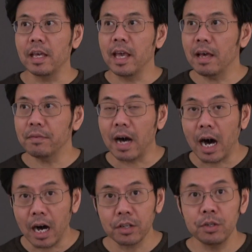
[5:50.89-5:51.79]
They have an
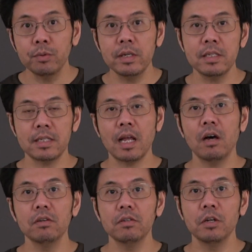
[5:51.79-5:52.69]
accurate
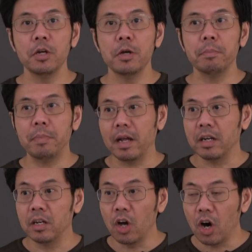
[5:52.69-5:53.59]
sound
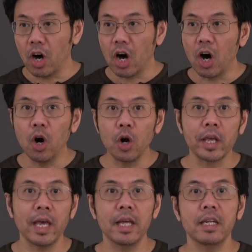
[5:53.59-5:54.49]
but not
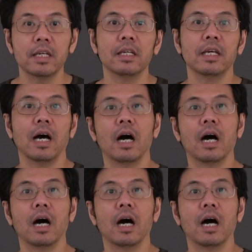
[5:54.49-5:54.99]
organically